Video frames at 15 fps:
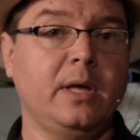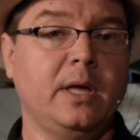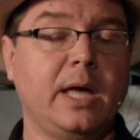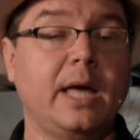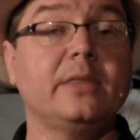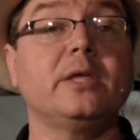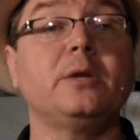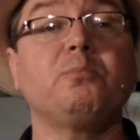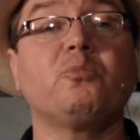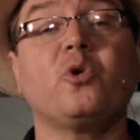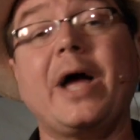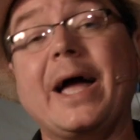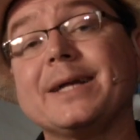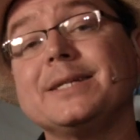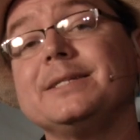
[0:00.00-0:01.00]
And then
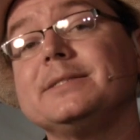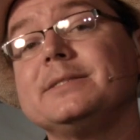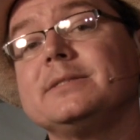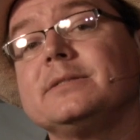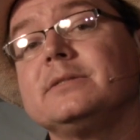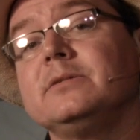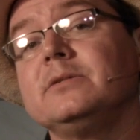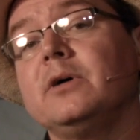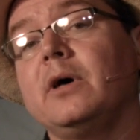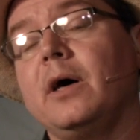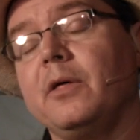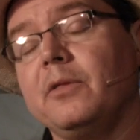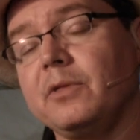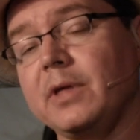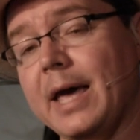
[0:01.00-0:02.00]
practice
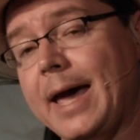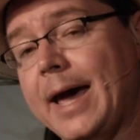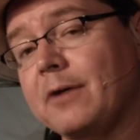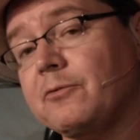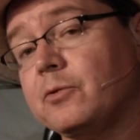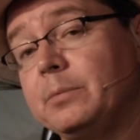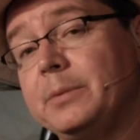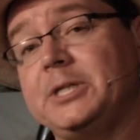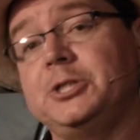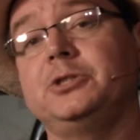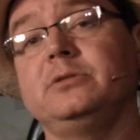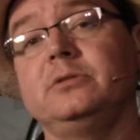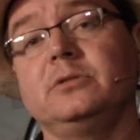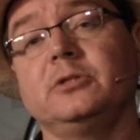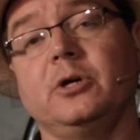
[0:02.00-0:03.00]
the
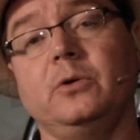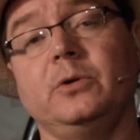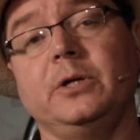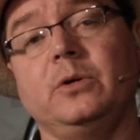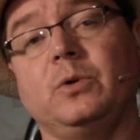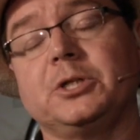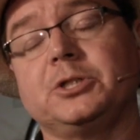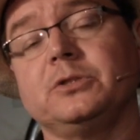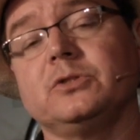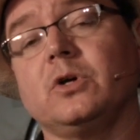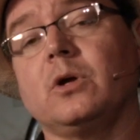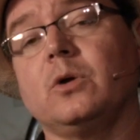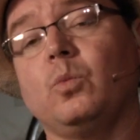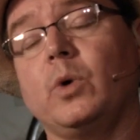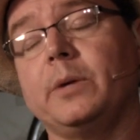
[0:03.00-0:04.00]
aforementioned coding questions
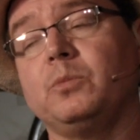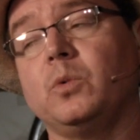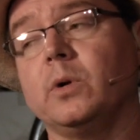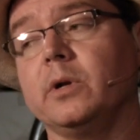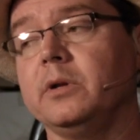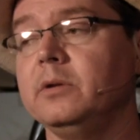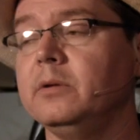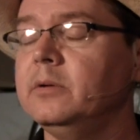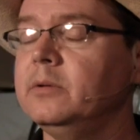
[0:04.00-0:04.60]
on a whiteboard